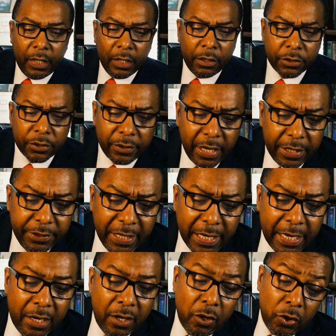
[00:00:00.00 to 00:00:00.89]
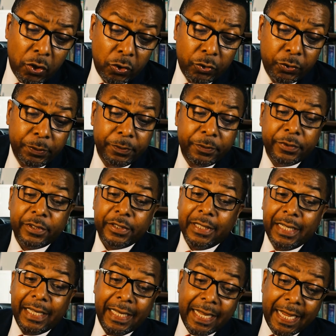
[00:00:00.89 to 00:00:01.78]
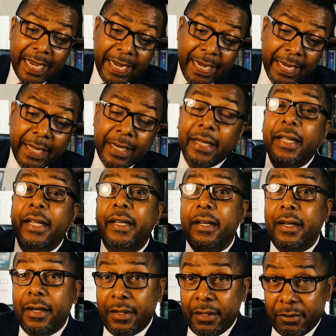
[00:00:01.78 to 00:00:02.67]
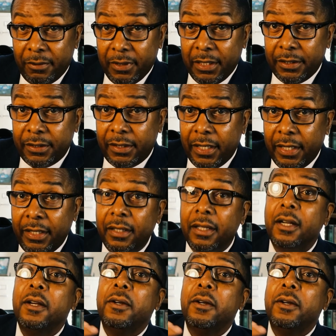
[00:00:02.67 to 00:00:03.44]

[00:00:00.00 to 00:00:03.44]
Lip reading: So now you got homes, land, and other real estate,